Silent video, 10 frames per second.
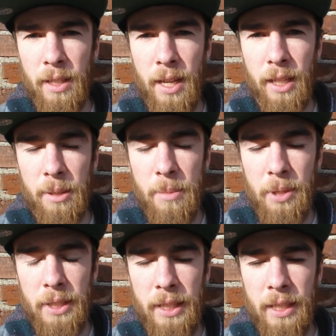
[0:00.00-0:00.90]
uh,
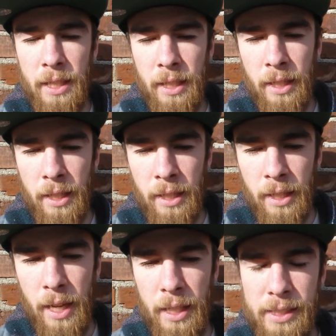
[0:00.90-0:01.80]
community.
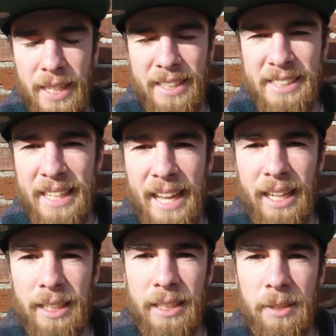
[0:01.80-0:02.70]
Uh, it's not an attack,
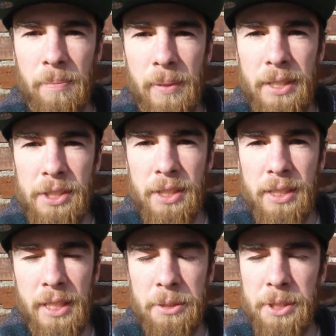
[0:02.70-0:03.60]
it's
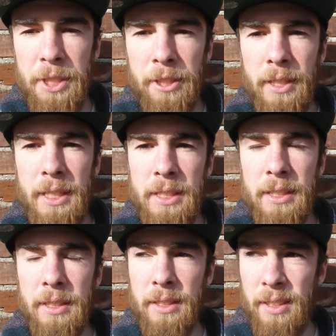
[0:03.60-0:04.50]
just I was
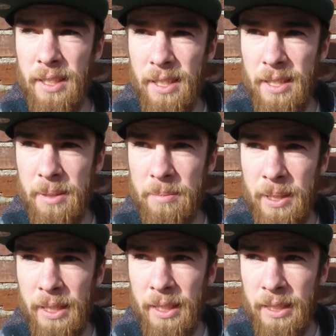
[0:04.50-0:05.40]
curious um,
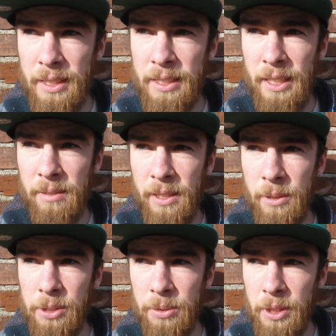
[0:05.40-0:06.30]
to see if
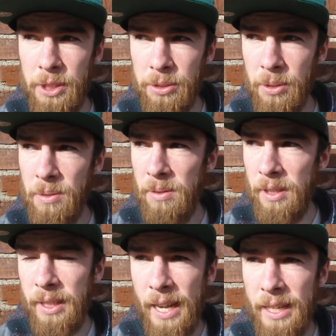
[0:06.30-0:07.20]
there was really truth
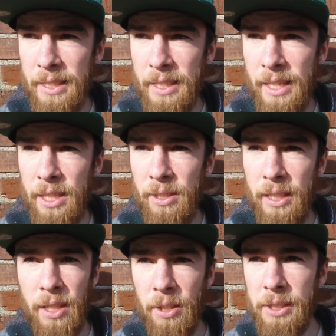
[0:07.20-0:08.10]
in the idea that you
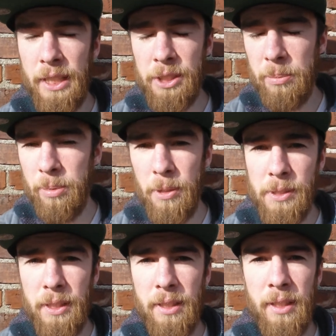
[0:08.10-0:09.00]
need all this extra
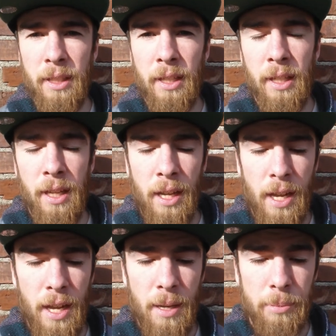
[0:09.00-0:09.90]
protein.
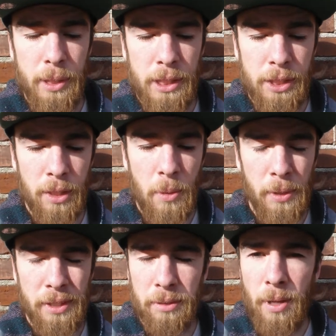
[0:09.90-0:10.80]
Um, which,
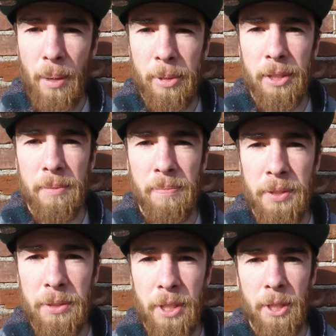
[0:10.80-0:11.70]
according to Robert,
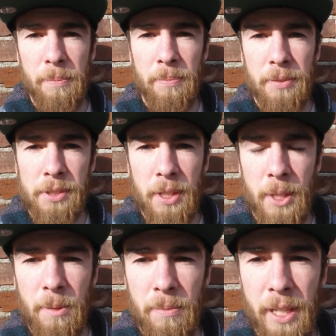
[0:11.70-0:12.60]
you don't.
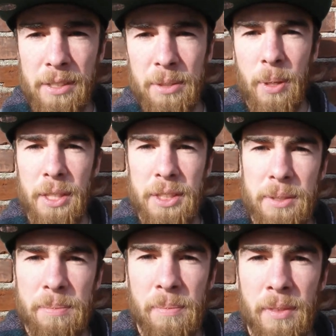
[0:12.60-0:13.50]
So, thanks for watching.
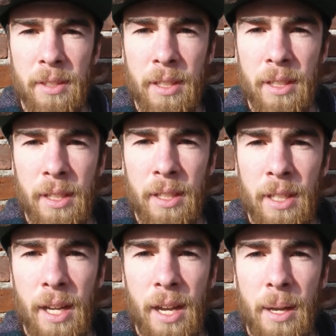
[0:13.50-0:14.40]

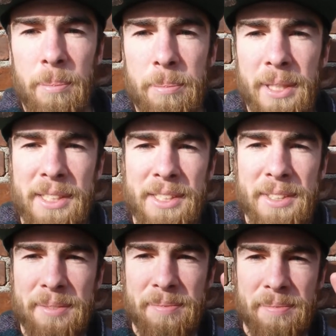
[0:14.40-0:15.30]
Um, peace.